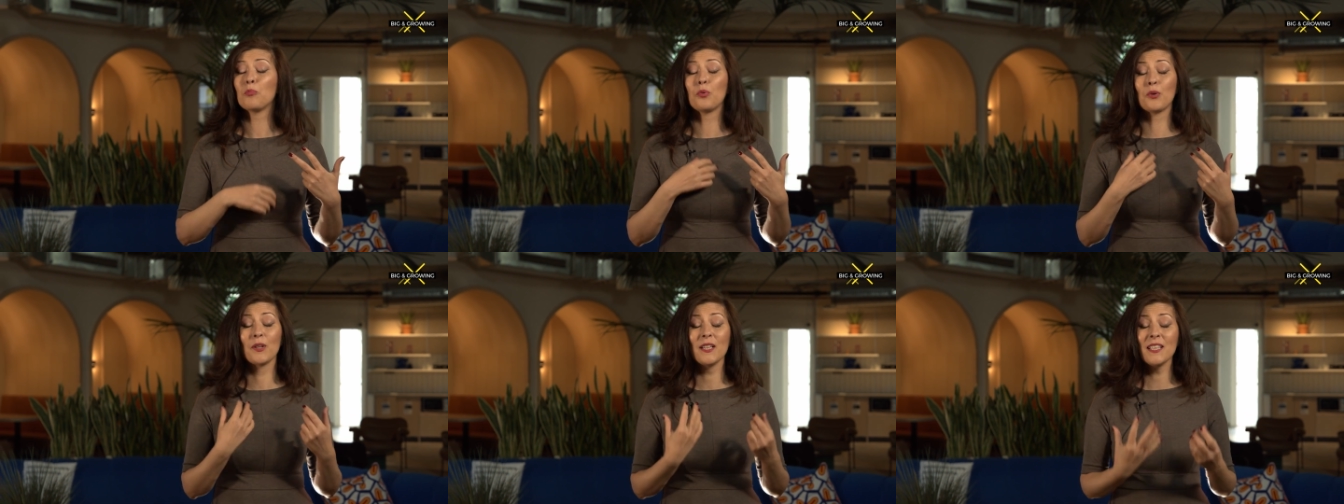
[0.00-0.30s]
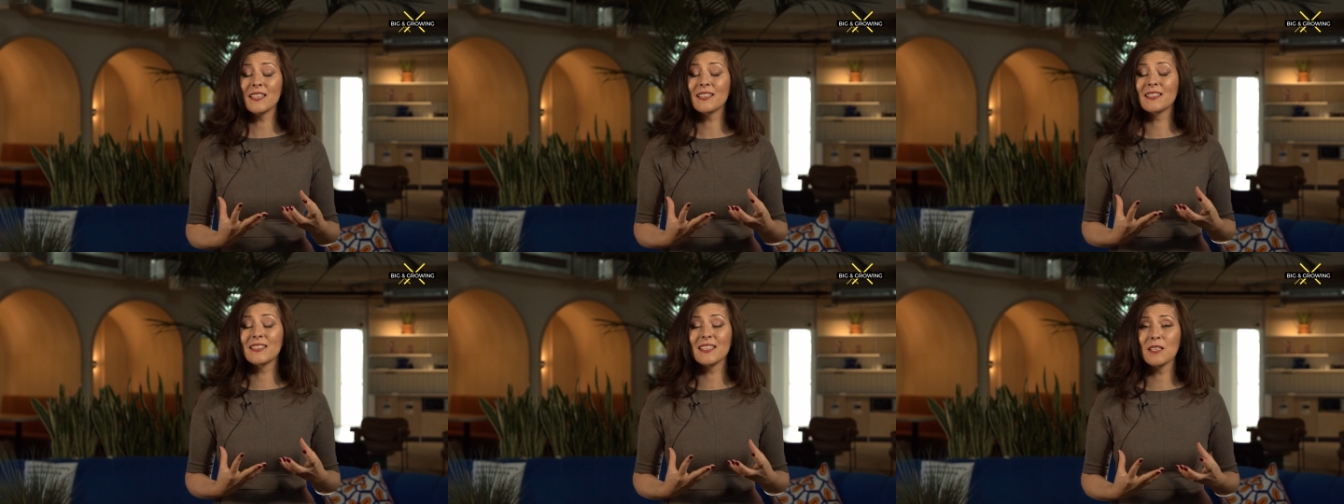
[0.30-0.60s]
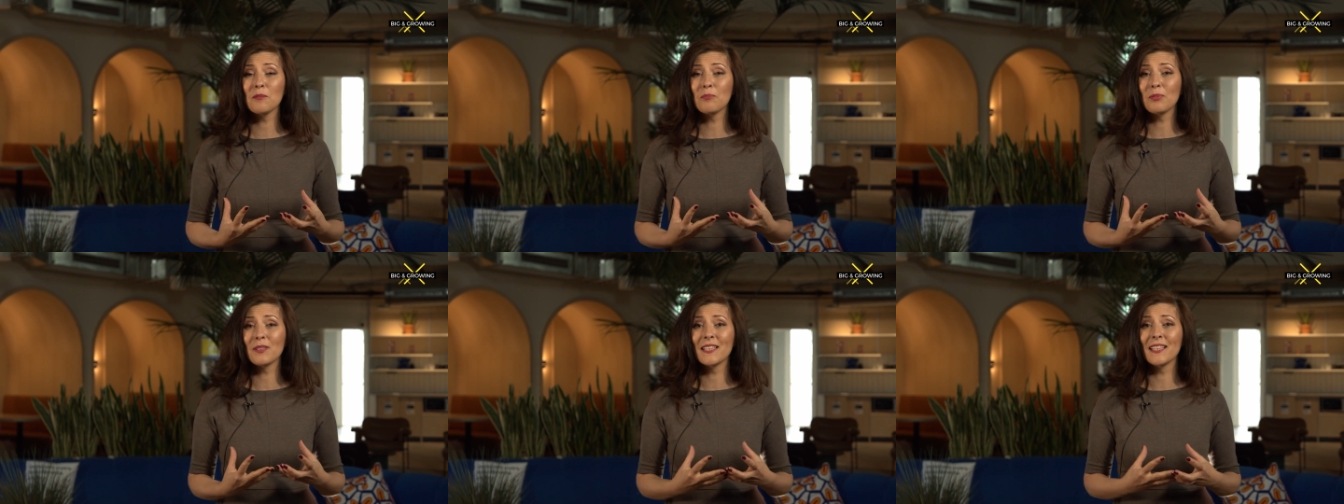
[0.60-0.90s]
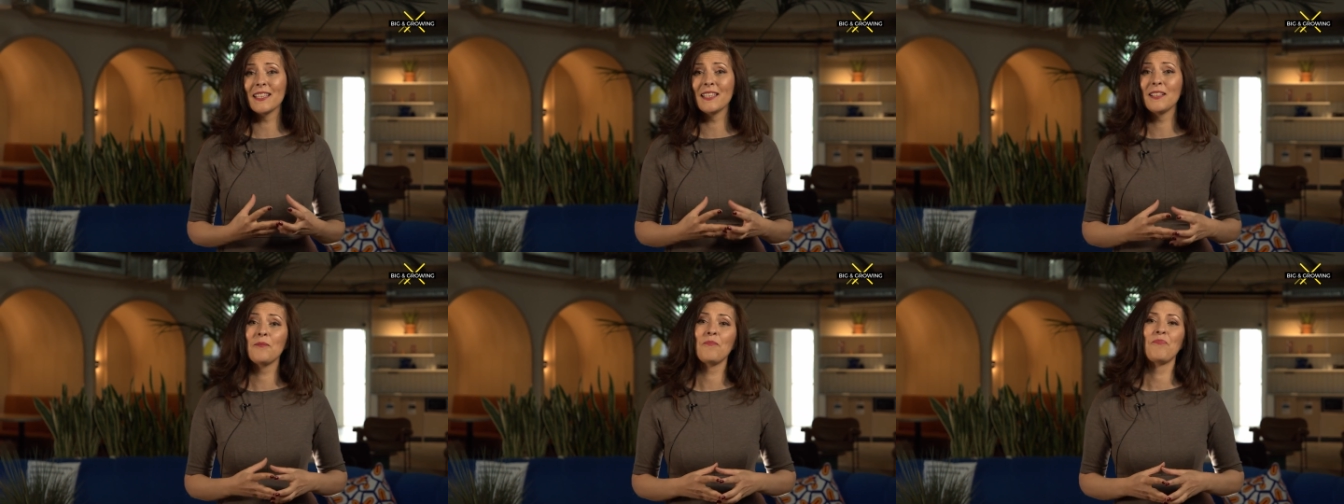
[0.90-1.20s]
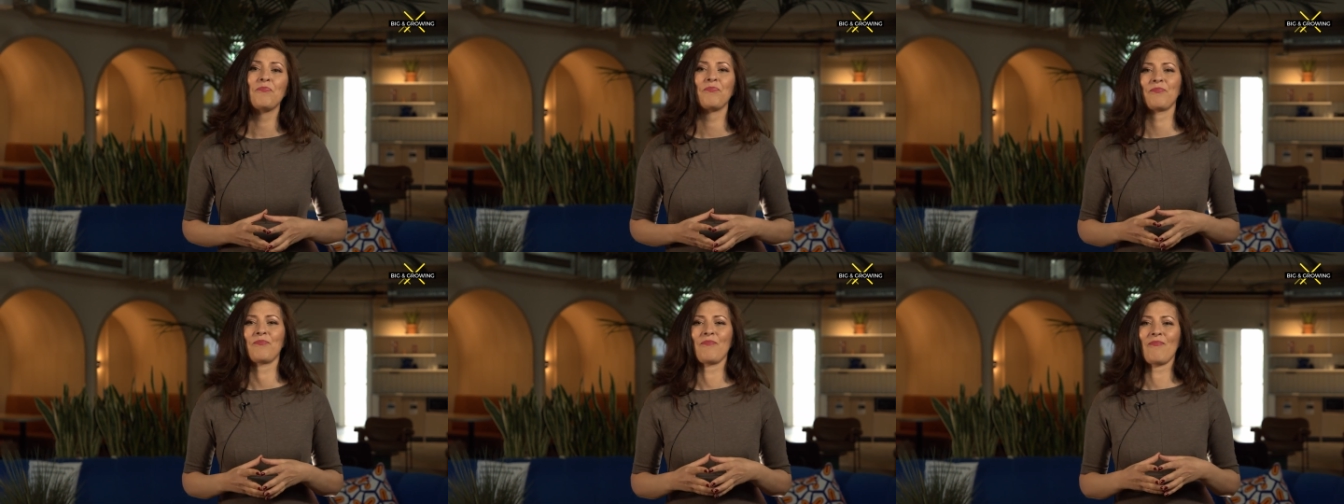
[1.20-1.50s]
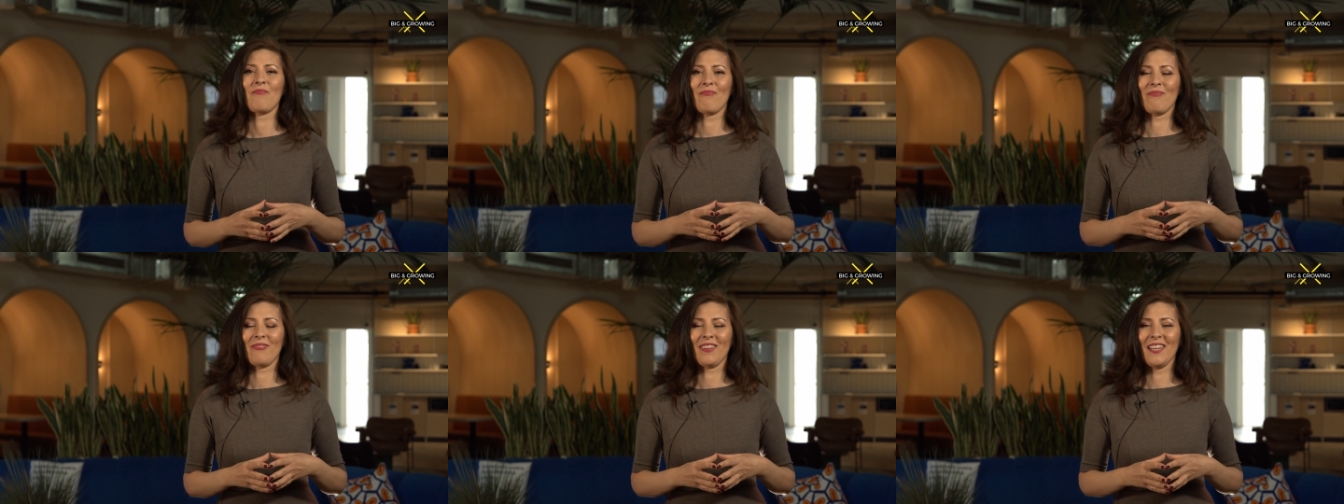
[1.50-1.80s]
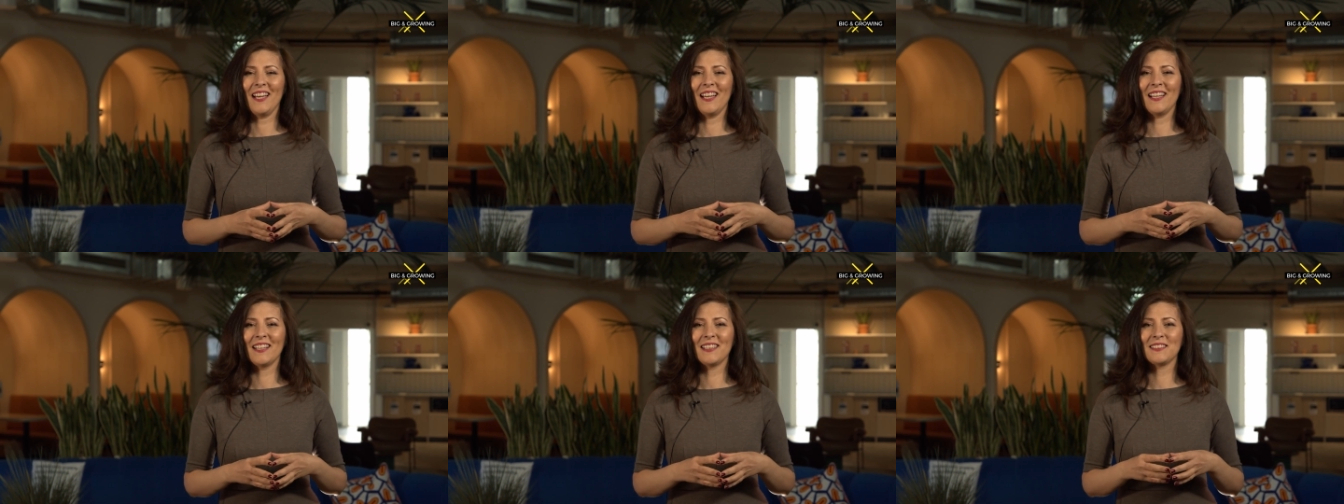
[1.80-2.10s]
Breathe deeply
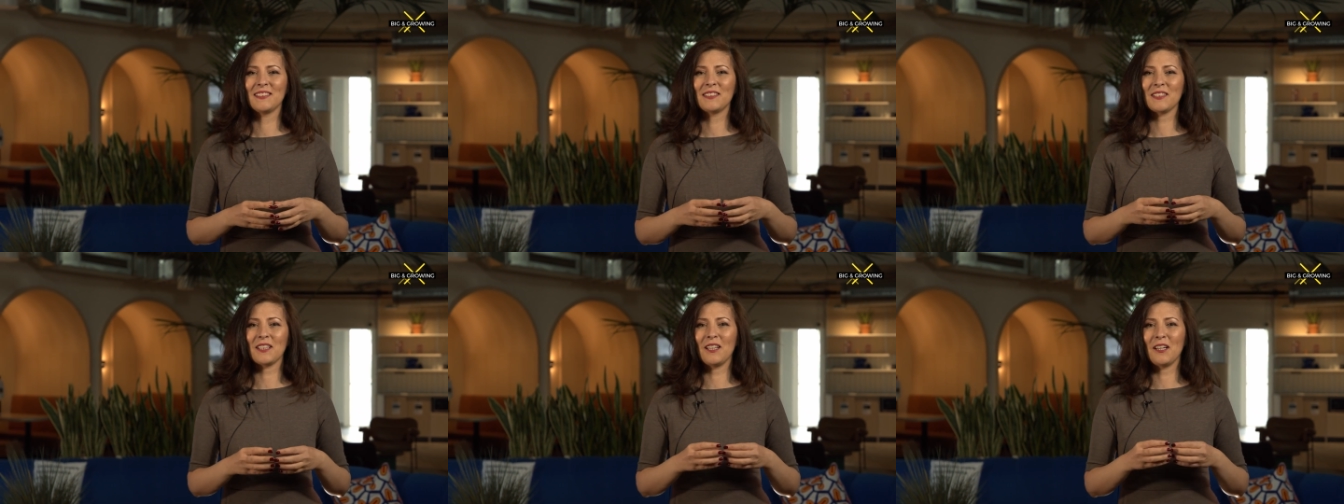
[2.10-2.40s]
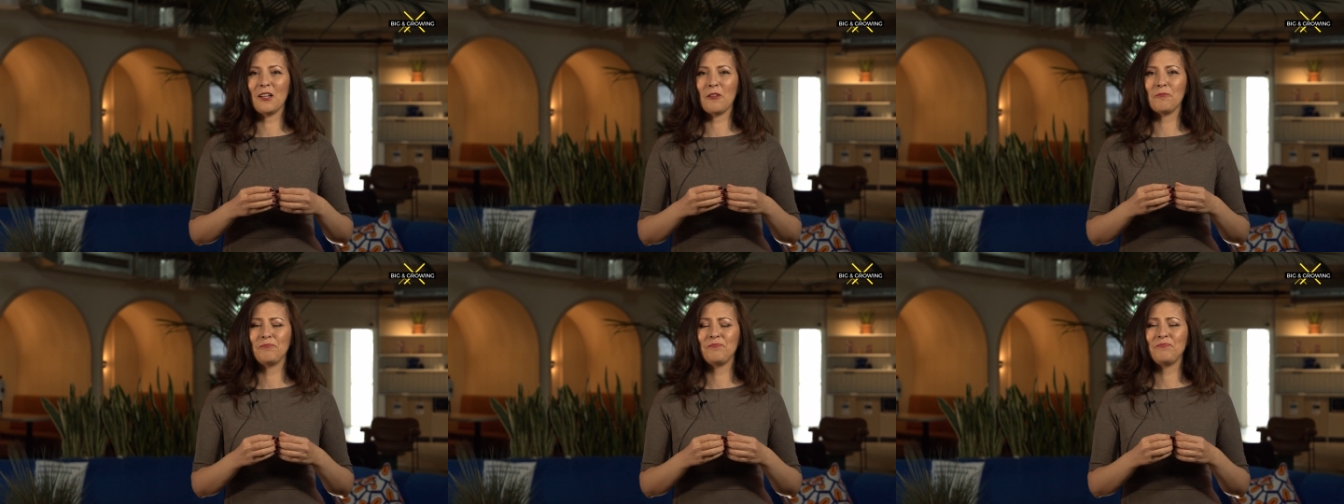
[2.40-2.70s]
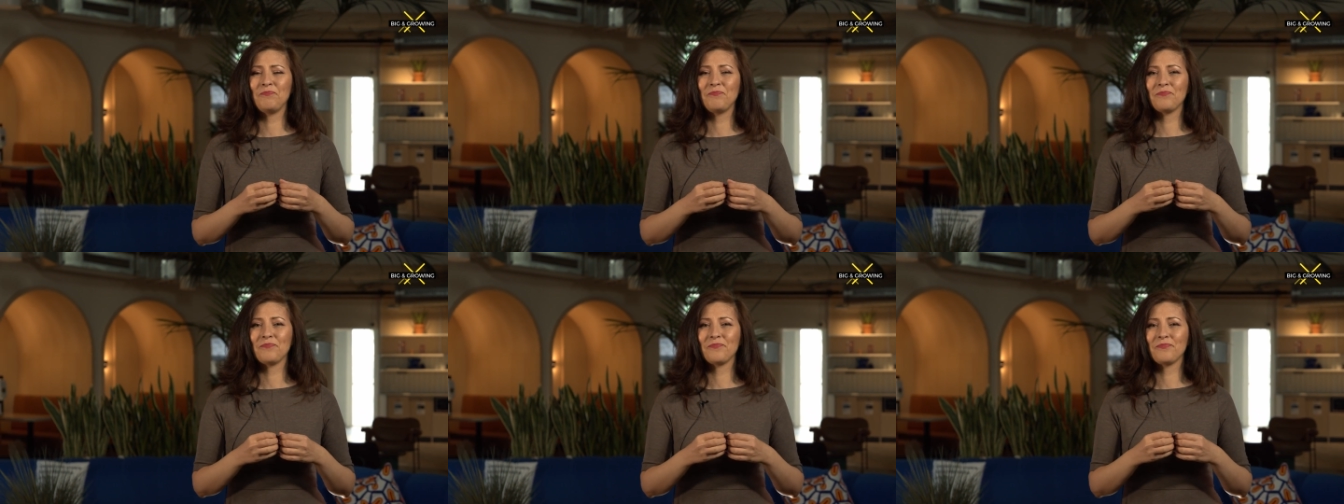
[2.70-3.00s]
and um,